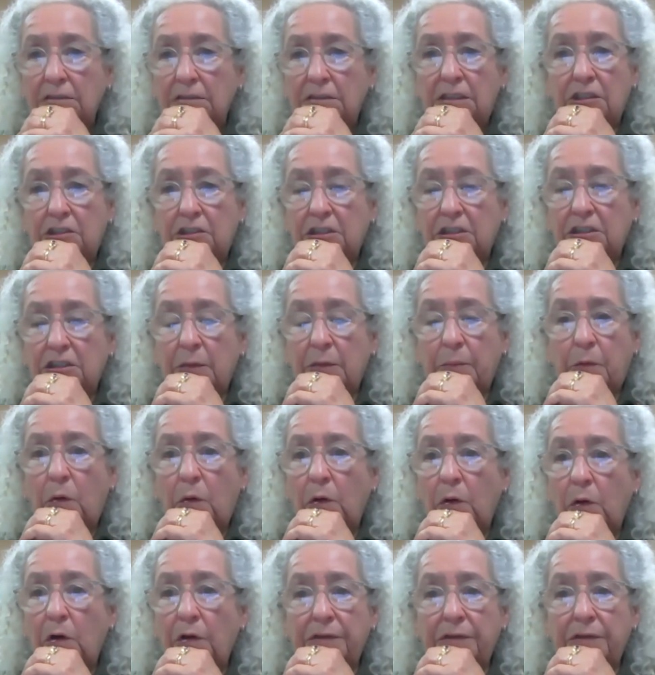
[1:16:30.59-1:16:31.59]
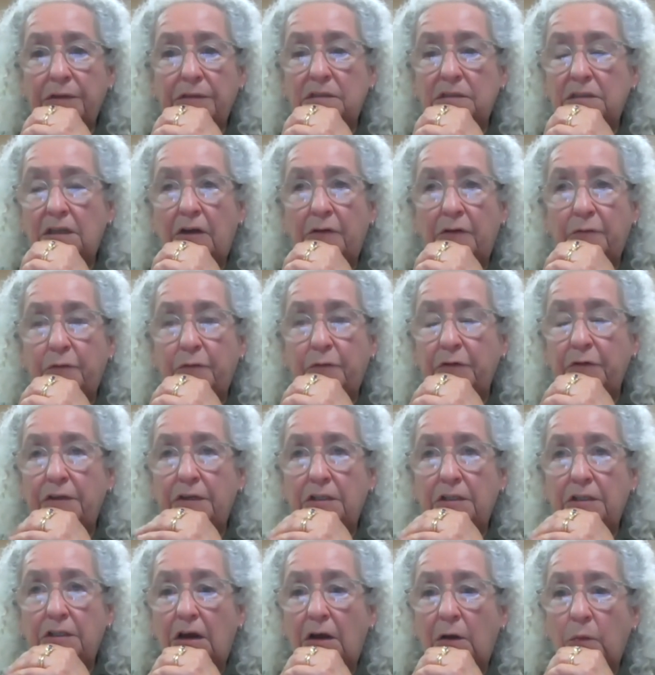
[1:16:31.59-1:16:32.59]
Teach them all this stuff when
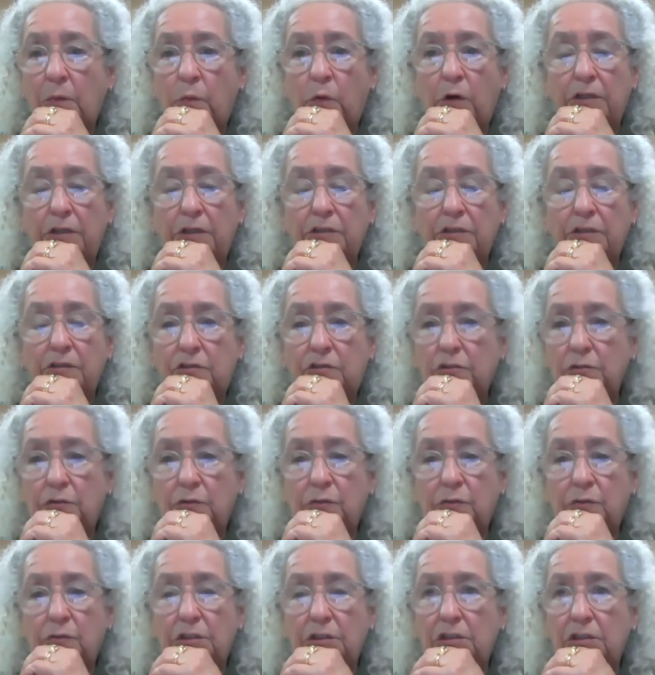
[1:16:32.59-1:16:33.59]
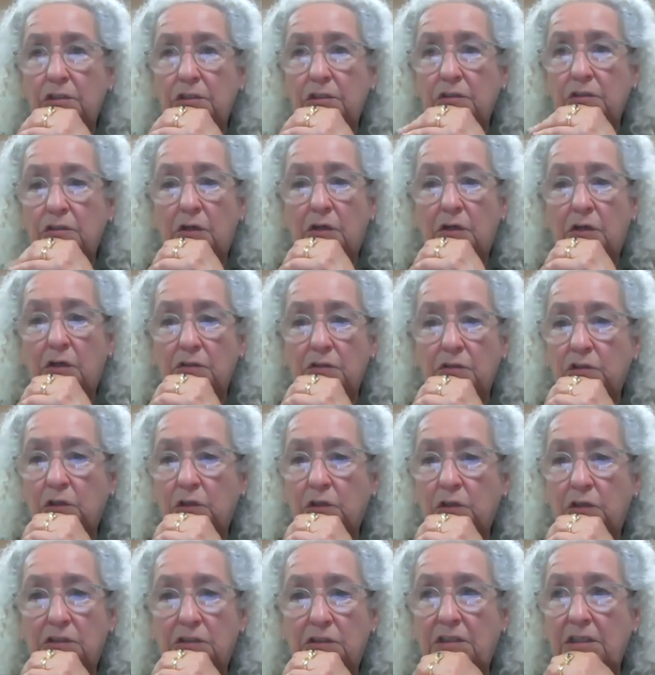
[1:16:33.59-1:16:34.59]
they're young, one, two, three years old.
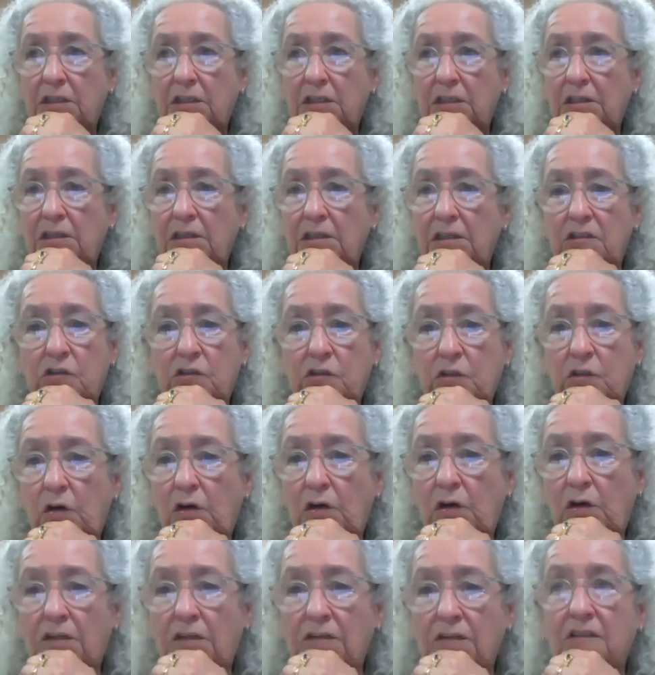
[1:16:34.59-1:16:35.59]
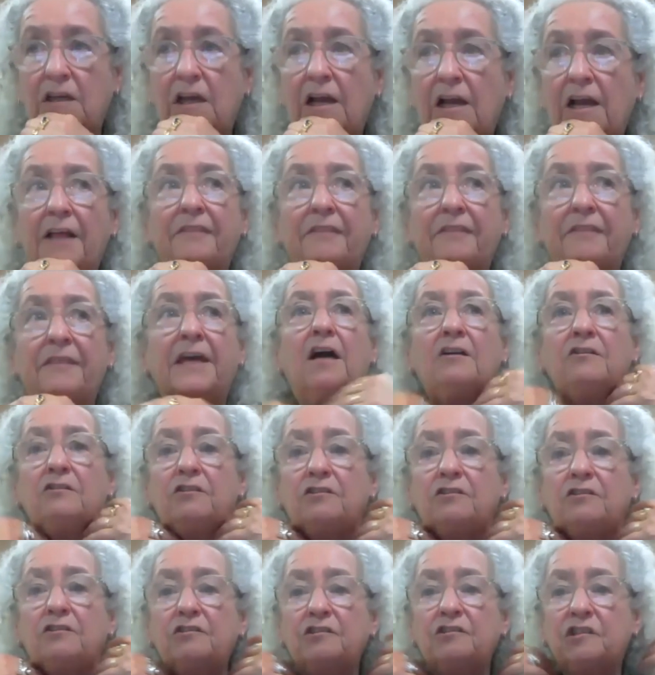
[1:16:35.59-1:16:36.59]
Start singing these songs. They
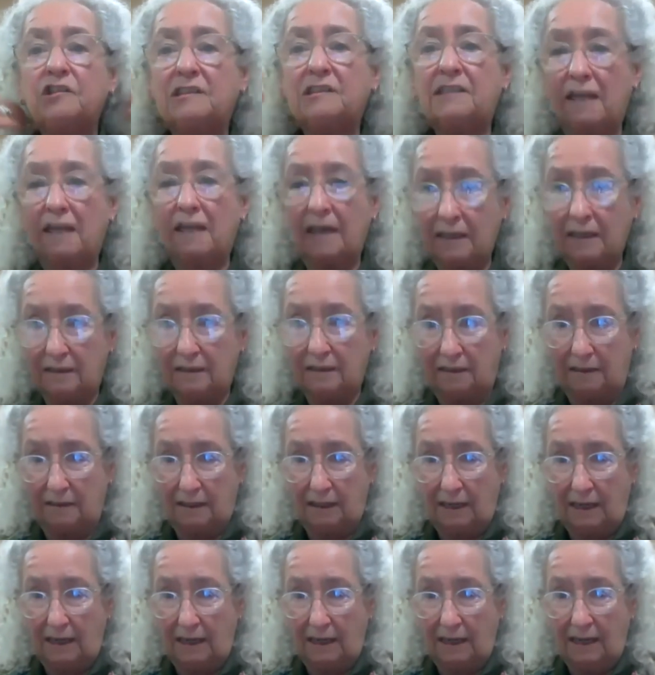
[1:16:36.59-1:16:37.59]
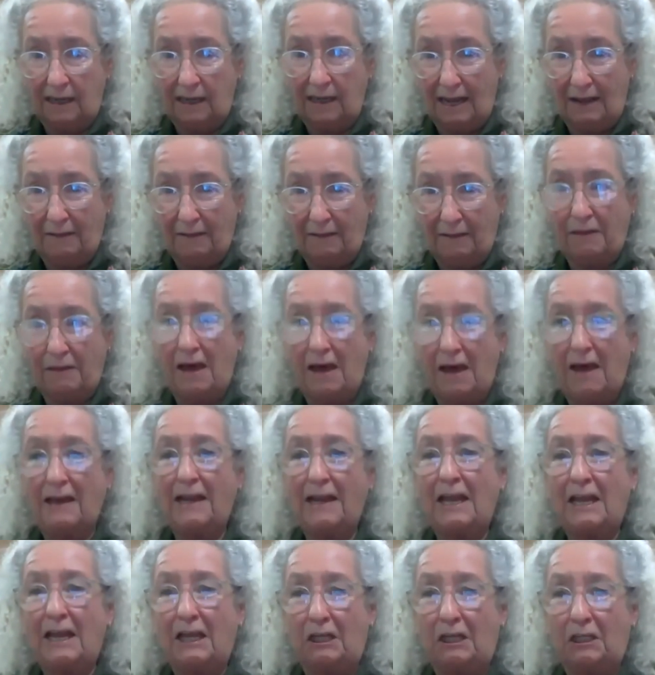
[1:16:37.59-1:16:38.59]
understand it at that
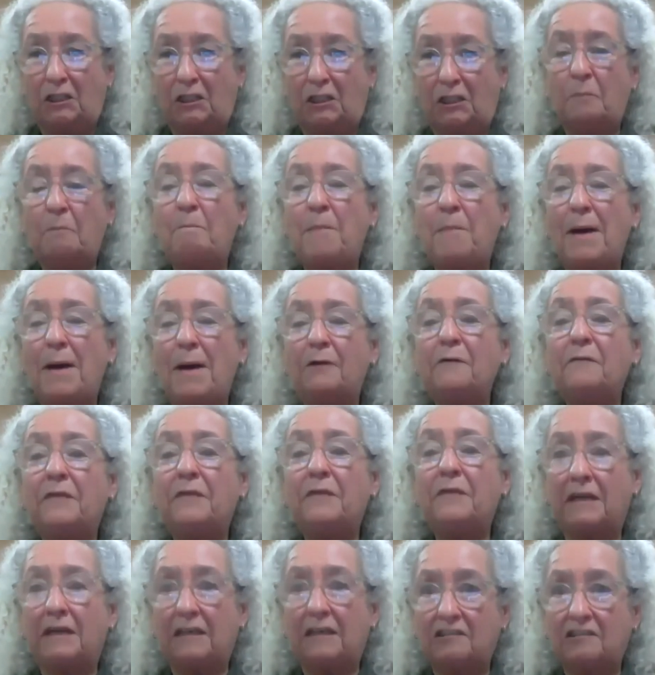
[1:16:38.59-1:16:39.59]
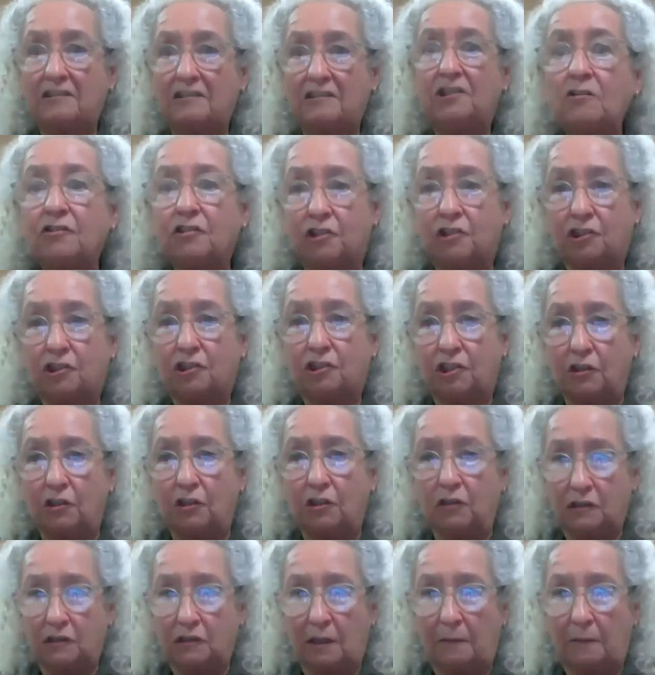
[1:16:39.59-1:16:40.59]
age, better than adults
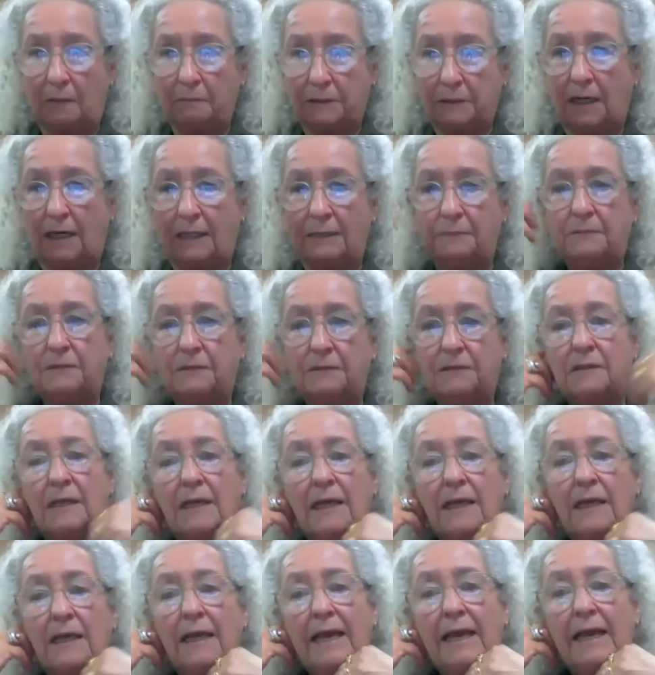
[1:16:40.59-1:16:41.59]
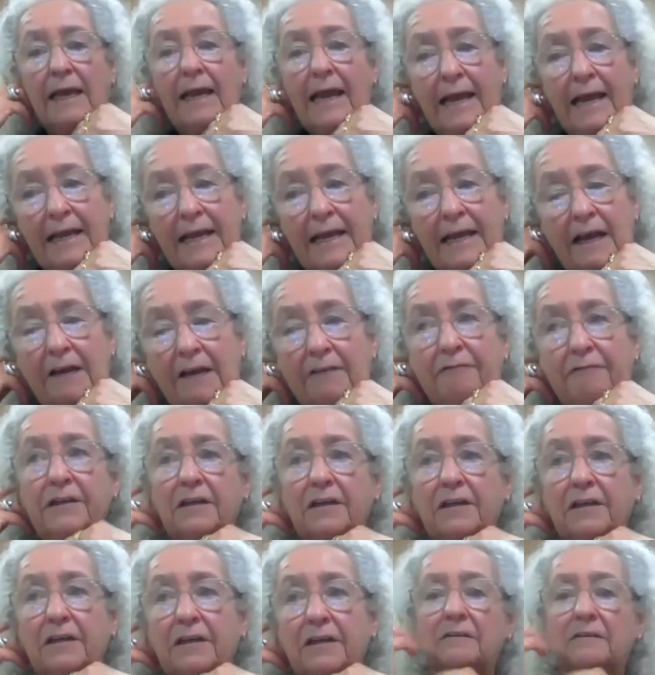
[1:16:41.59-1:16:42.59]
do sometimes. And I
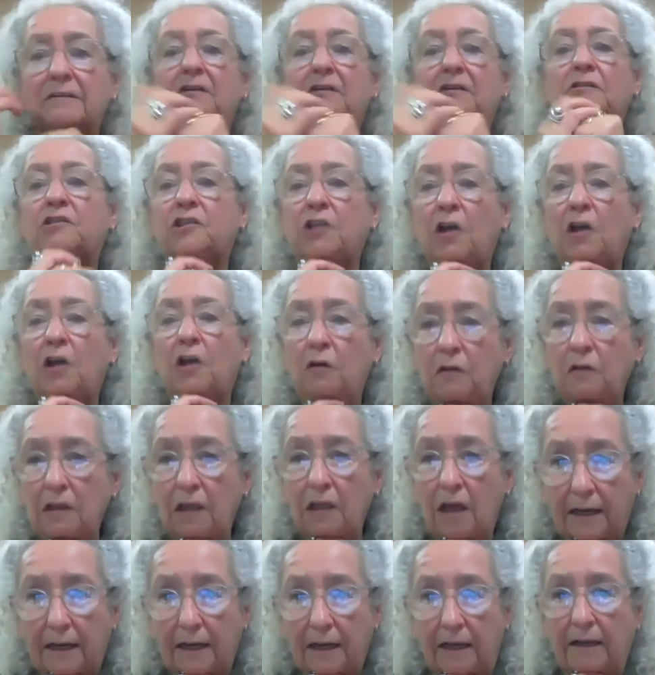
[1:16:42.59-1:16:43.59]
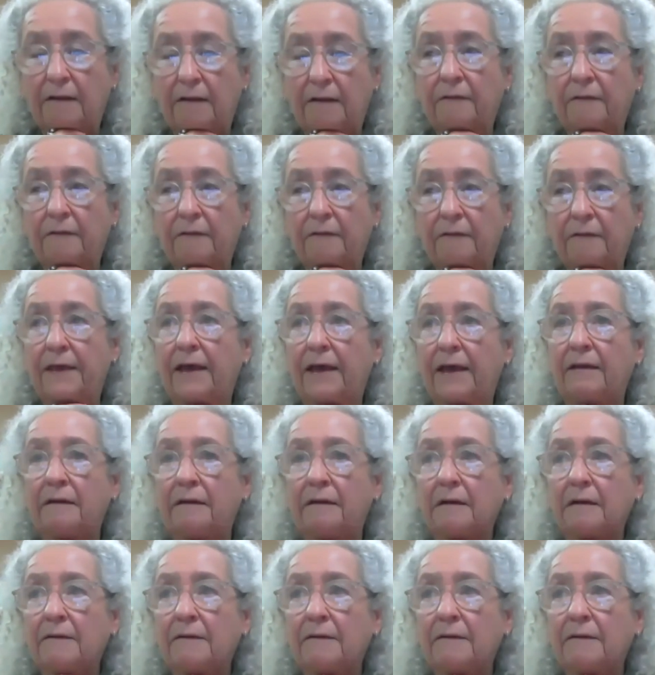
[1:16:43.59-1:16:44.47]
feel so lucky that